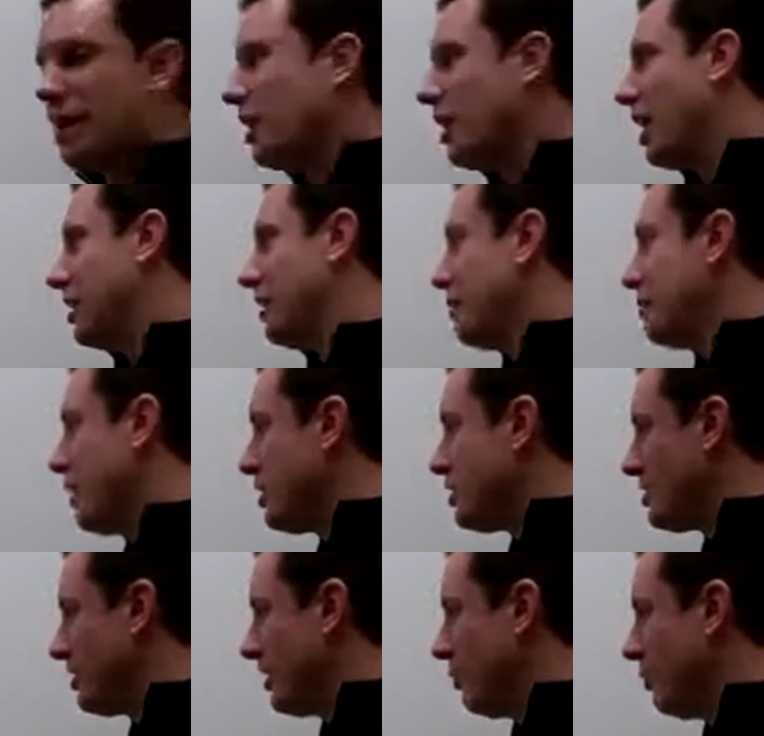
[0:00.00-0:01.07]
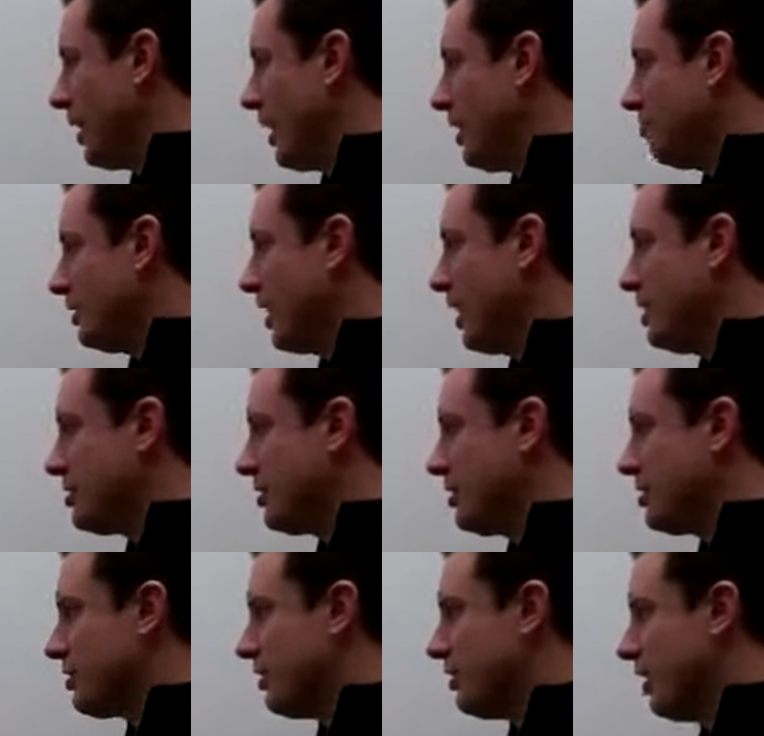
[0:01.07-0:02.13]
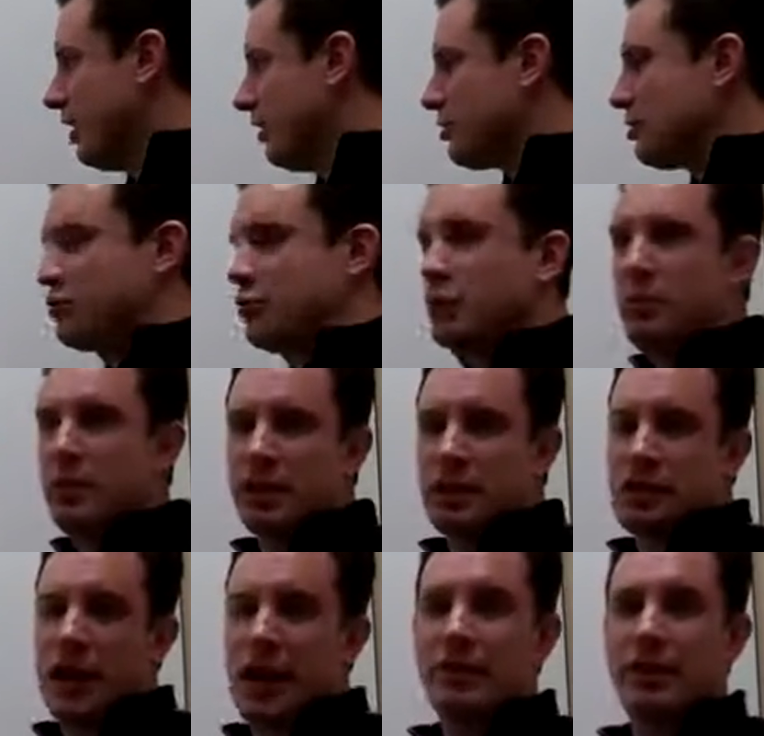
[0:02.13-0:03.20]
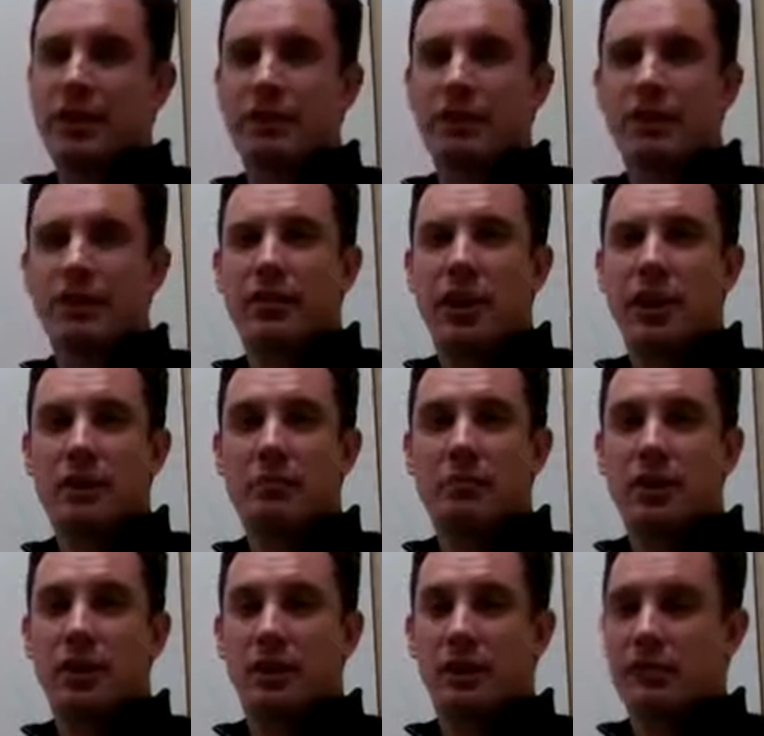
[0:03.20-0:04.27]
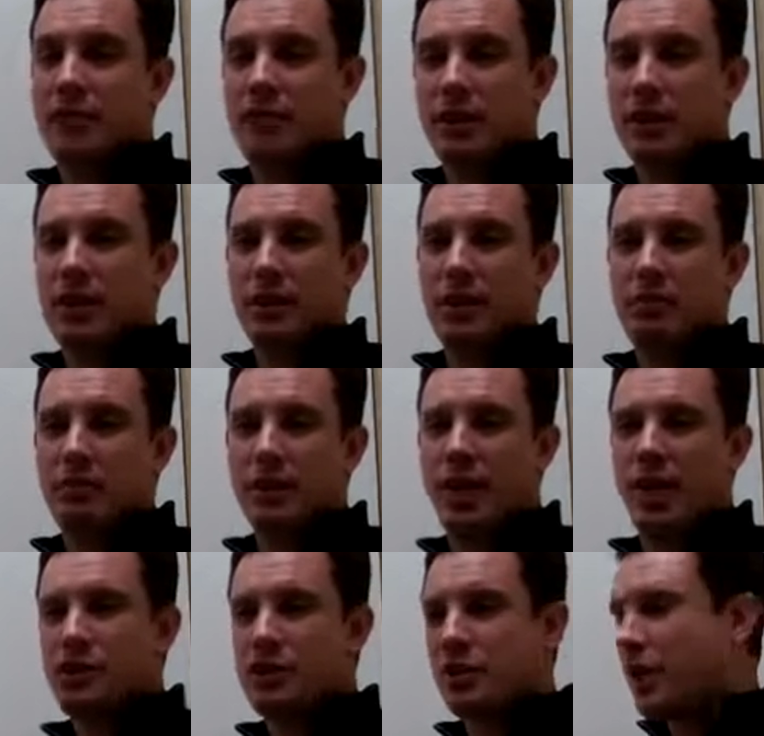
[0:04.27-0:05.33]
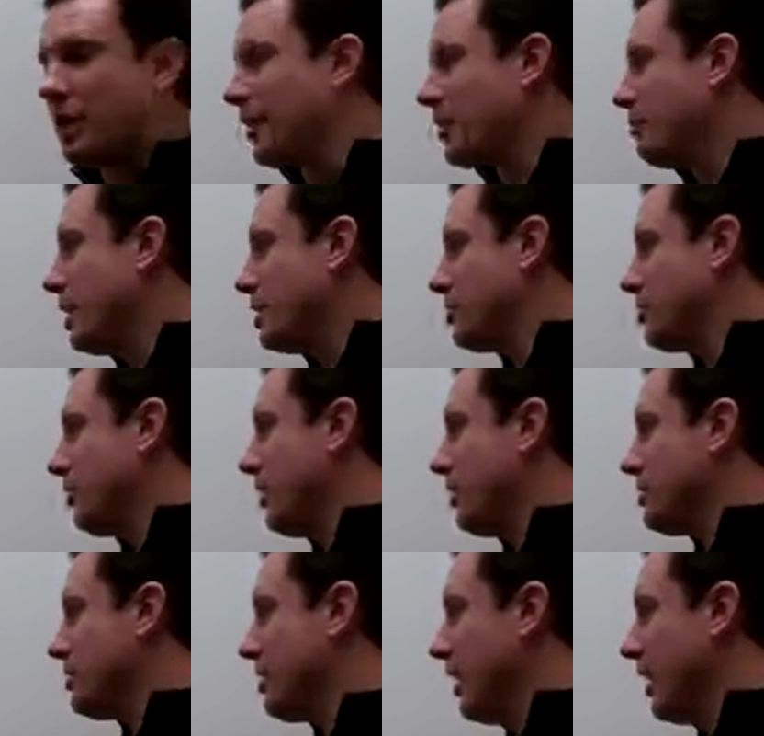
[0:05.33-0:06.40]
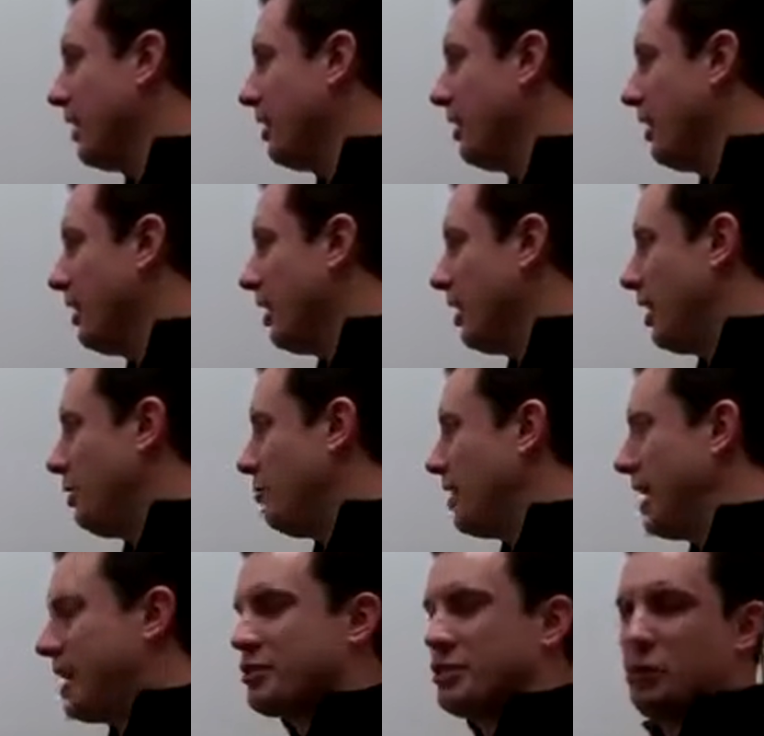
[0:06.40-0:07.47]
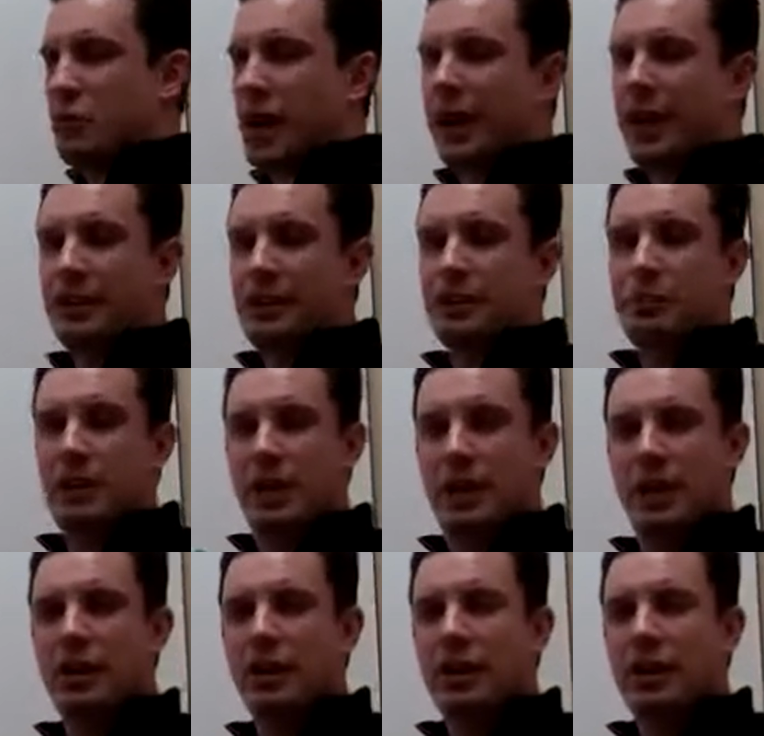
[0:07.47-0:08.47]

How do I make sure that one application isn't snooping the traffic of another application? How do I make sure that it's not masquerading to be